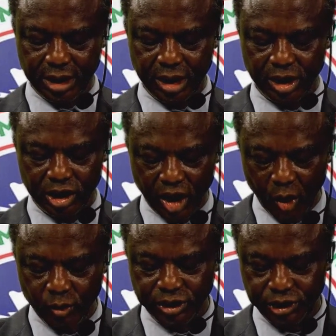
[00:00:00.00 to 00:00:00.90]
God will
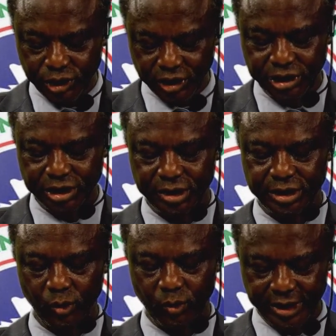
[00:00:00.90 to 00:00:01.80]
judge the
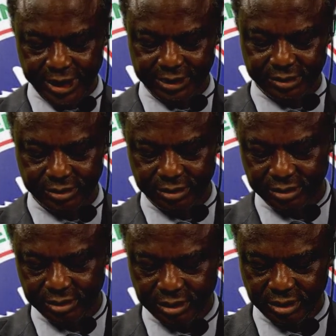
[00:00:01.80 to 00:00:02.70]
wicked.
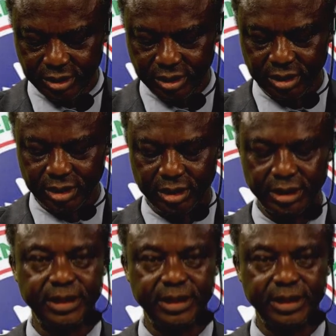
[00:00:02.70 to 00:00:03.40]
He